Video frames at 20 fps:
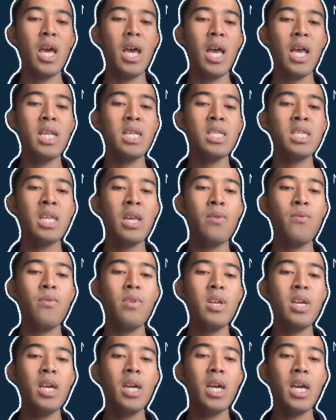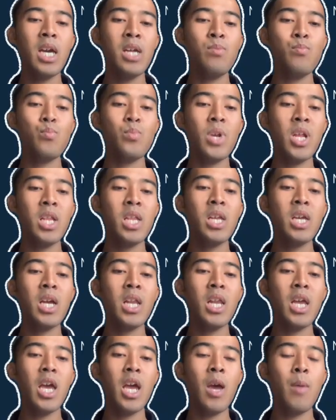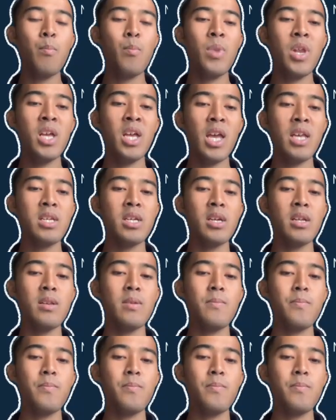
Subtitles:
and safely in practical application.